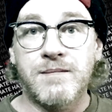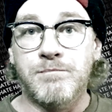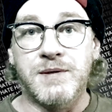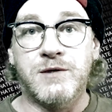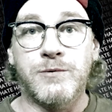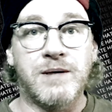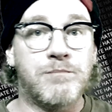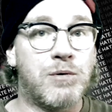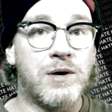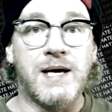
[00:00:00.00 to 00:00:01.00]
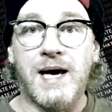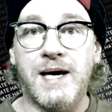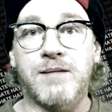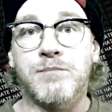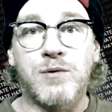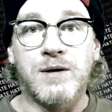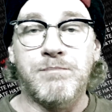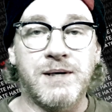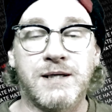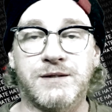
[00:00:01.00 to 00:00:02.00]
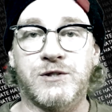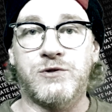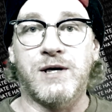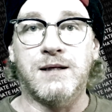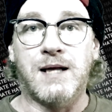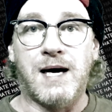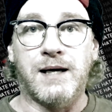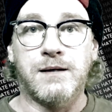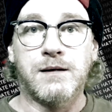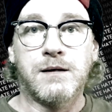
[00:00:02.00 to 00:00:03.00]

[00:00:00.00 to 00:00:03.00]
between point A and point B is a straight line?